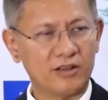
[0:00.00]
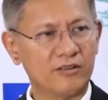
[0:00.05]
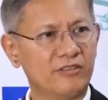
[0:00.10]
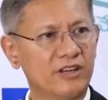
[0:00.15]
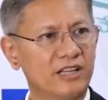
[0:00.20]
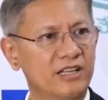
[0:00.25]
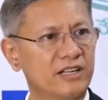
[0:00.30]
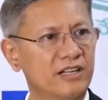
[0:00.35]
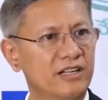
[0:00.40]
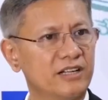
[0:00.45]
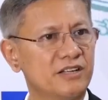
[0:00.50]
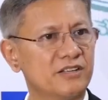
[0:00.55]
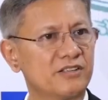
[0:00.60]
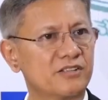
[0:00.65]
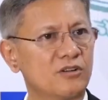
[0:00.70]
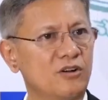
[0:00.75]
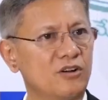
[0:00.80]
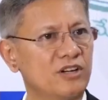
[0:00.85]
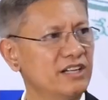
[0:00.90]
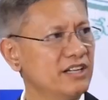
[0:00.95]
whether it
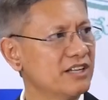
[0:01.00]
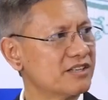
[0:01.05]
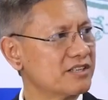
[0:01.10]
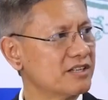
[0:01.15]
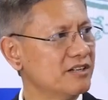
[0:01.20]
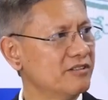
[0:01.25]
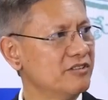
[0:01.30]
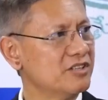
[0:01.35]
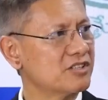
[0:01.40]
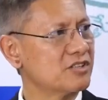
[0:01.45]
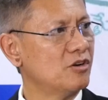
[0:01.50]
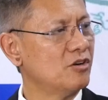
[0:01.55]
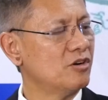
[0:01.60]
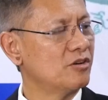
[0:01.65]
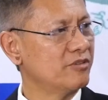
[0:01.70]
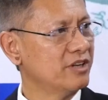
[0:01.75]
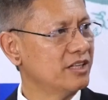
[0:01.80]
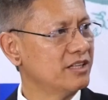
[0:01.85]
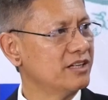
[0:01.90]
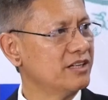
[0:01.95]
is All India Service
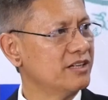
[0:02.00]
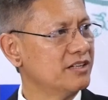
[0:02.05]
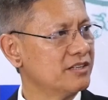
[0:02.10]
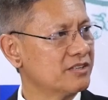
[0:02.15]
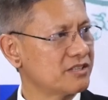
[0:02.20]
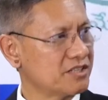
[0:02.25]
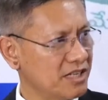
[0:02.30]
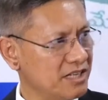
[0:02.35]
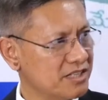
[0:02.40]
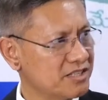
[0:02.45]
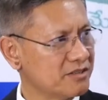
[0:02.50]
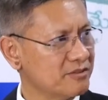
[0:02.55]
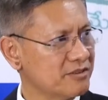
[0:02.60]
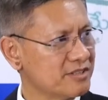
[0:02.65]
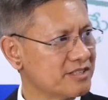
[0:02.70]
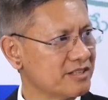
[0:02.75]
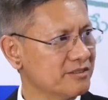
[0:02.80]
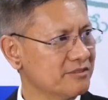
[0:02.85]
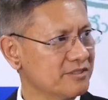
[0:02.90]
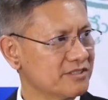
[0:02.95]
or whether it is state civil
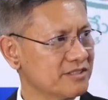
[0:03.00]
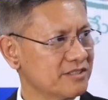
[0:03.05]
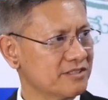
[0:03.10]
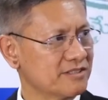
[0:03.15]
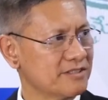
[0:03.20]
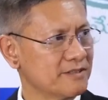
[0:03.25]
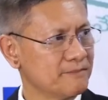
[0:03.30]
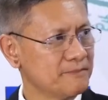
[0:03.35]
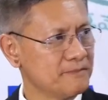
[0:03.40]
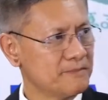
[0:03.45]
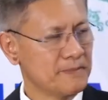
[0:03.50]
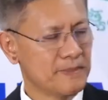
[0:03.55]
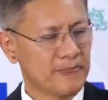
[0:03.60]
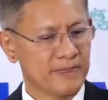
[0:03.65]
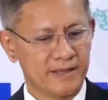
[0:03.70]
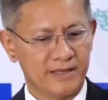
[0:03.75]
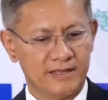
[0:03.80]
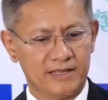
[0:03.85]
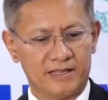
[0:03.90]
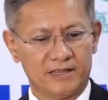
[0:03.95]
services,
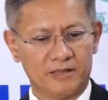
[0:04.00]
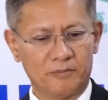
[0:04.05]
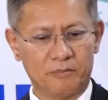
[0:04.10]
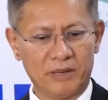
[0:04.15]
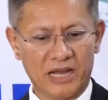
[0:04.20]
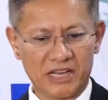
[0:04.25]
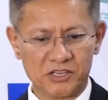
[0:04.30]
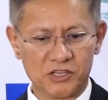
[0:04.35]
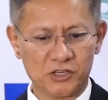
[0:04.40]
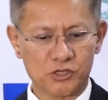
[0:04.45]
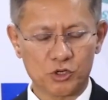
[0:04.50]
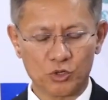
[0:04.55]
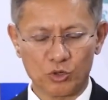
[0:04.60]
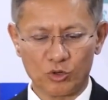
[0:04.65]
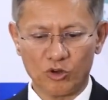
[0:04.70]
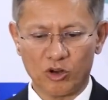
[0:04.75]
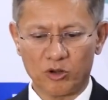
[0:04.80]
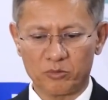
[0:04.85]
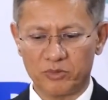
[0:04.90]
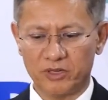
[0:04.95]
the batches
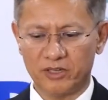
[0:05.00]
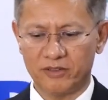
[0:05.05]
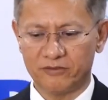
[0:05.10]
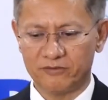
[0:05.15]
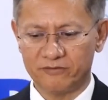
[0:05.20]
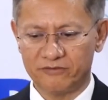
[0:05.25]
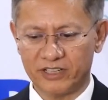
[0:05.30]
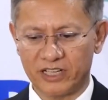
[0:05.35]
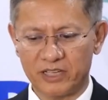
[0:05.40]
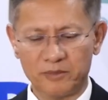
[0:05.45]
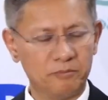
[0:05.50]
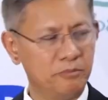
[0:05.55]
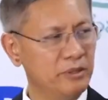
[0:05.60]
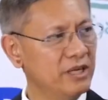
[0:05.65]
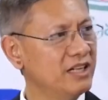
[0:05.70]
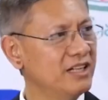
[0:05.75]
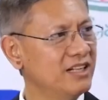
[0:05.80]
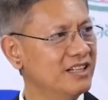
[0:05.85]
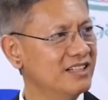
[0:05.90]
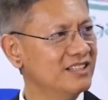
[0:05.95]
should not be very
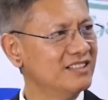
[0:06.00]
big.